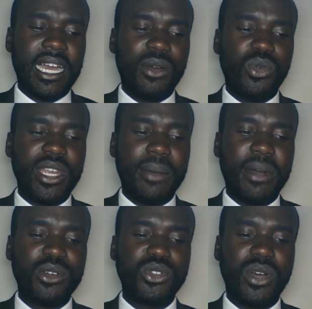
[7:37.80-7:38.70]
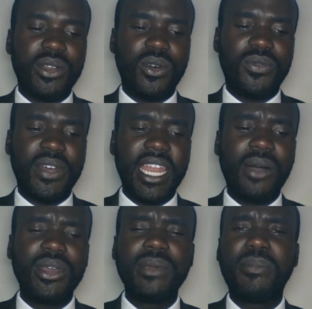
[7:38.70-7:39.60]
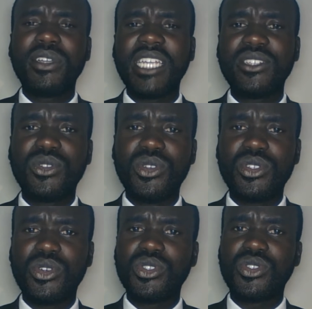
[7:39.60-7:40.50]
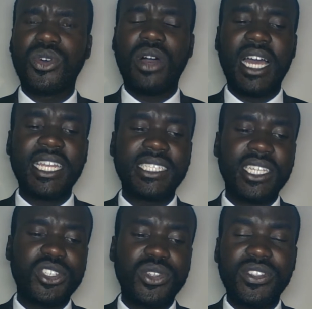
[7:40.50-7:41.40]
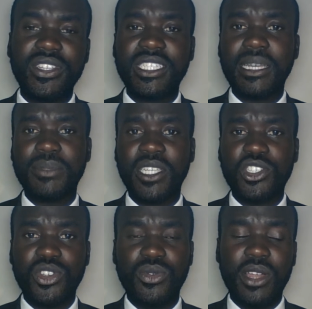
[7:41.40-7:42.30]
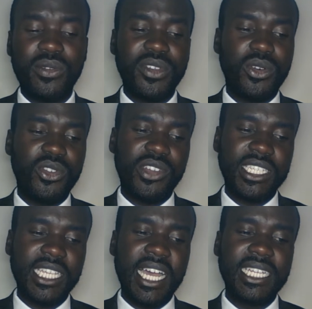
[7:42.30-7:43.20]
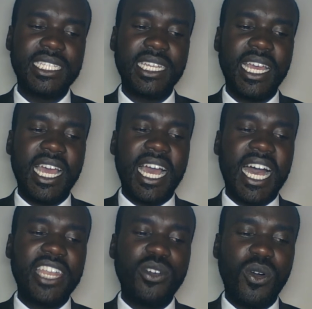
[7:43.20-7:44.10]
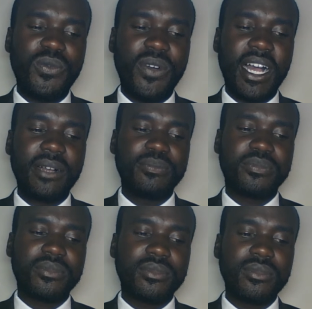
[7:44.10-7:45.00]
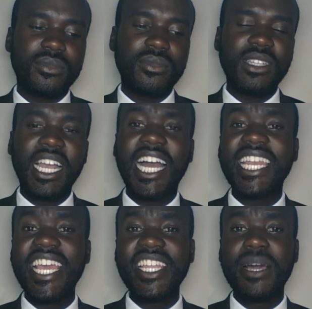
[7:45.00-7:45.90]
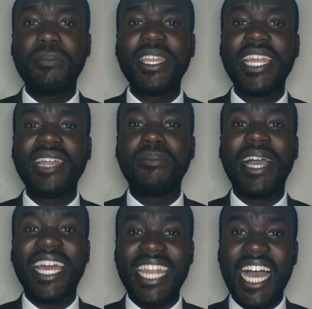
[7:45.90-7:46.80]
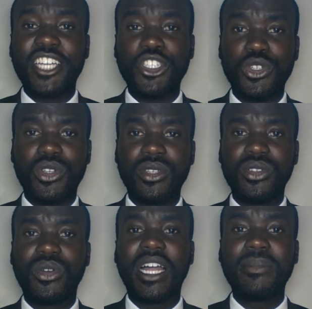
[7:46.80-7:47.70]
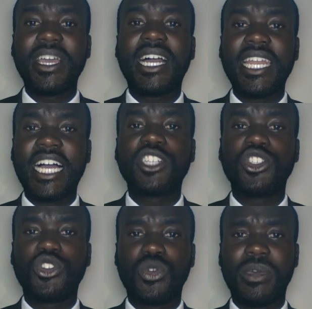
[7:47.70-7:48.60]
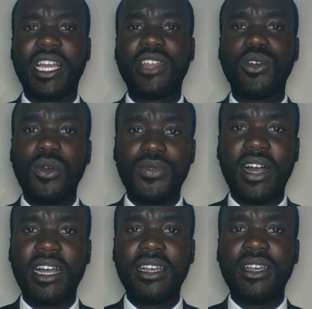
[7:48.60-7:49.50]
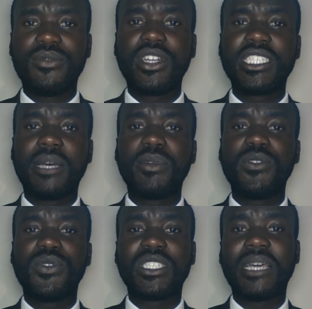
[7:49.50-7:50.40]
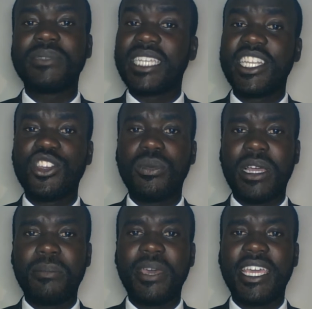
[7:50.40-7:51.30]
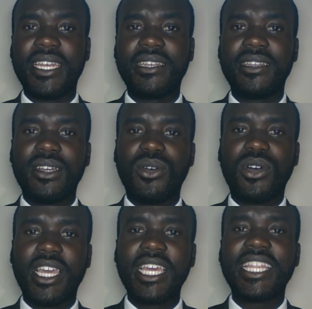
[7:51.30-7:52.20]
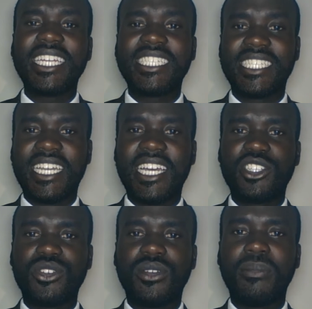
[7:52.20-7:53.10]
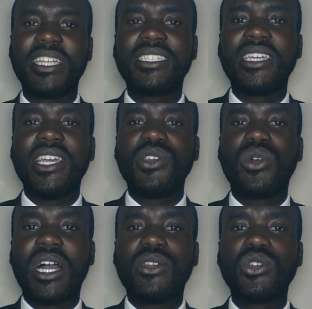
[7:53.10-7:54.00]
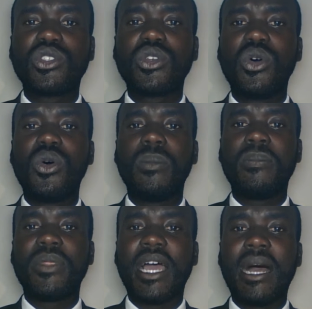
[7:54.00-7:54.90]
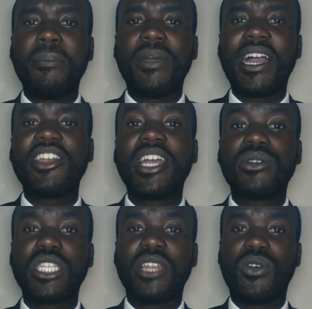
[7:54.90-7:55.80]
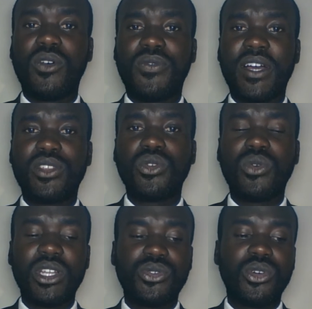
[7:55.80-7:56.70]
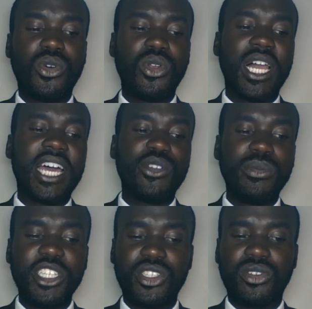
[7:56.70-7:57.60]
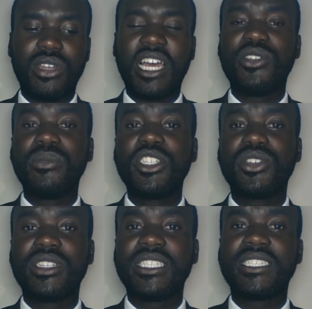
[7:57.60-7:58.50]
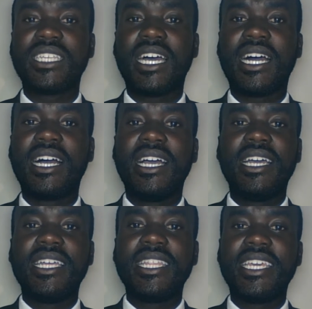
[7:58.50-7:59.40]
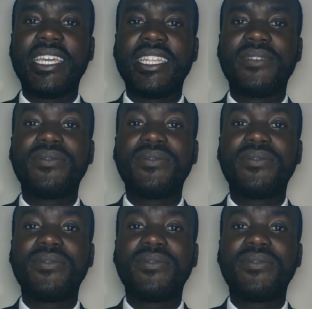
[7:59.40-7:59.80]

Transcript: would amount to an offer. Now, important to note also, under section 3, subsection 1 of the Contracts Act, an offer can either be done by an action. You can make an action to make an offer. For example, if you say, I'm selling you my pen, okay, that is an action. But you can also carry out an offer through what we call an omission. An omission is the